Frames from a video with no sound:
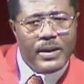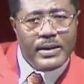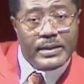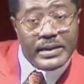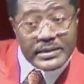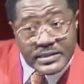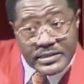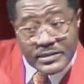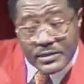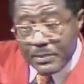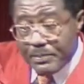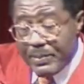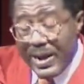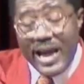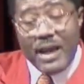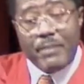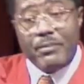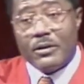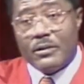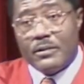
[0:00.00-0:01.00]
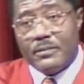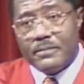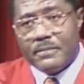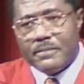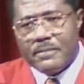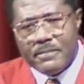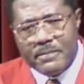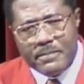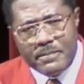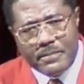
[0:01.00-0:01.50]
This is Bible.
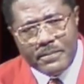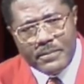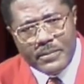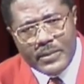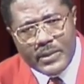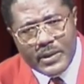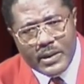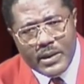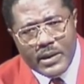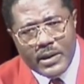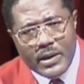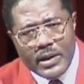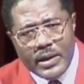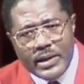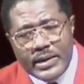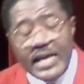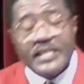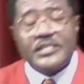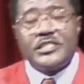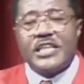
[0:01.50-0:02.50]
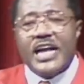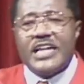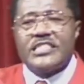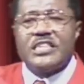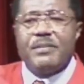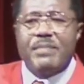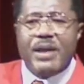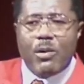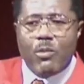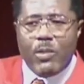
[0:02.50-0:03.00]
They chase
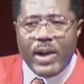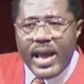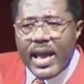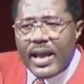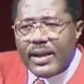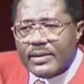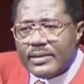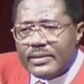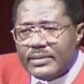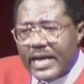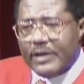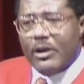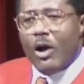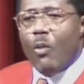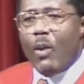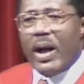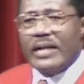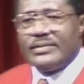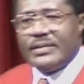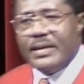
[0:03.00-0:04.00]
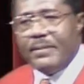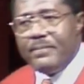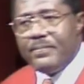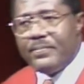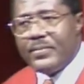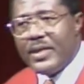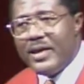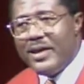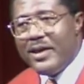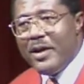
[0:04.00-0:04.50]
him away. They don't want him.
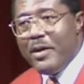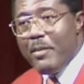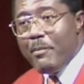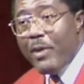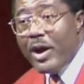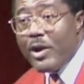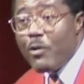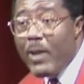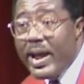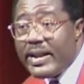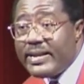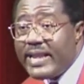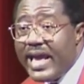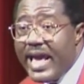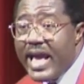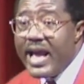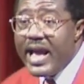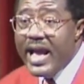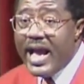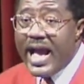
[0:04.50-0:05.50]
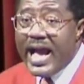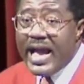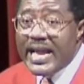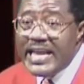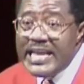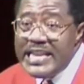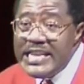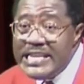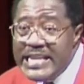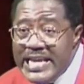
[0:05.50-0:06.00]
But when they are
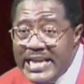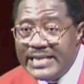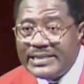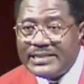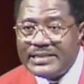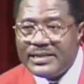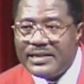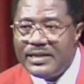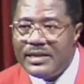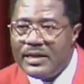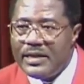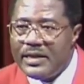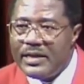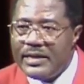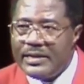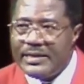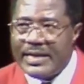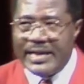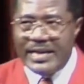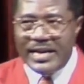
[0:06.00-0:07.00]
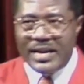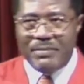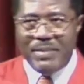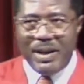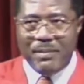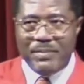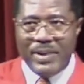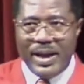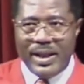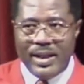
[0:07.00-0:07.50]
in need, then they
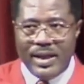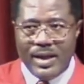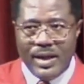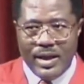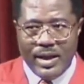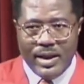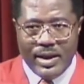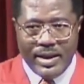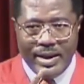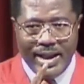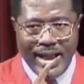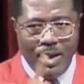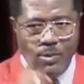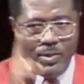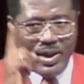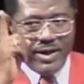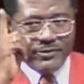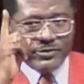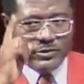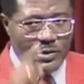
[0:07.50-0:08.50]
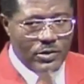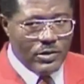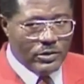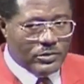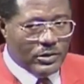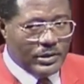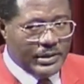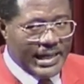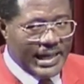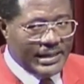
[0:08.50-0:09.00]
remember. Now we have to go
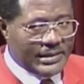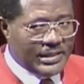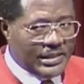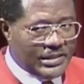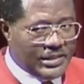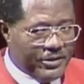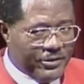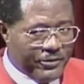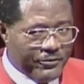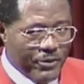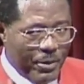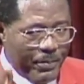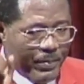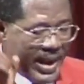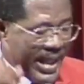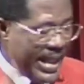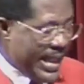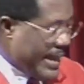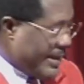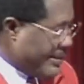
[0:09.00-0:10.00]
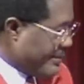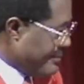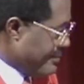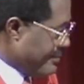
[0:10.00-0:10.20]
to DLCC for prayer.